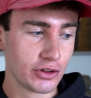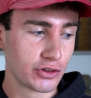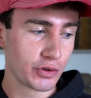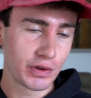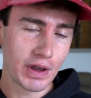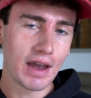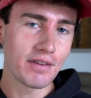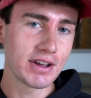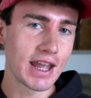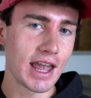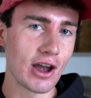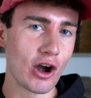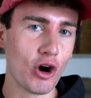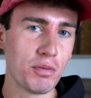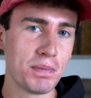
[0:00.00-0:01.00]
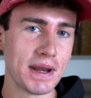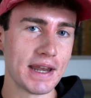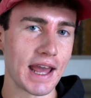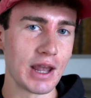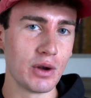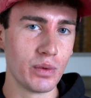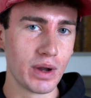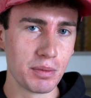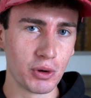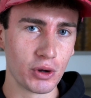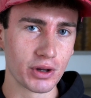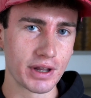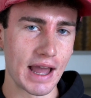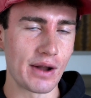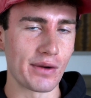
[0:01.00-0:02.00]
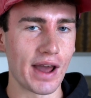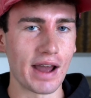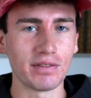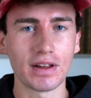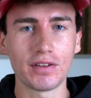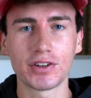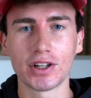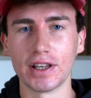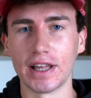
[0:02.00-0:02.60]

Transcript: So if you haven't yet opened a Webull account, I've left a